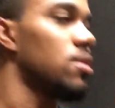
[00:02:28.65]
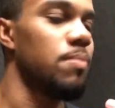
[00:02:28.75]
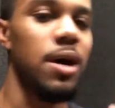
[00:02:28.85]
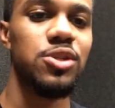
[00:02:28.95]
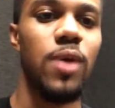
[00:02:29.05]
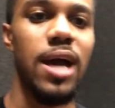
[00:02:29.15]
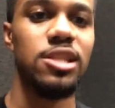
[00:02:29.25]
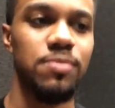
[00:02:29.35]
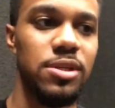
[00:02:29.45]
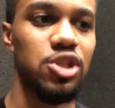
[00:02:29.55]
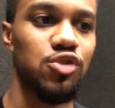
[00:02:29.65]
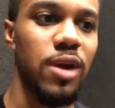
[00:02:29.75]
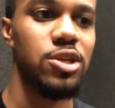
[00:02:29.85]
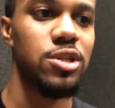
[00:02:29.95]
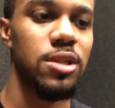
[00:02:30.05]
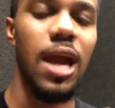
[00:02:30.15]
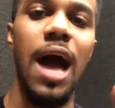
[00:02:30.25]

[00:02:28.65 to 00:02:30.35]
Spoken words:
The muscle has to be stretched the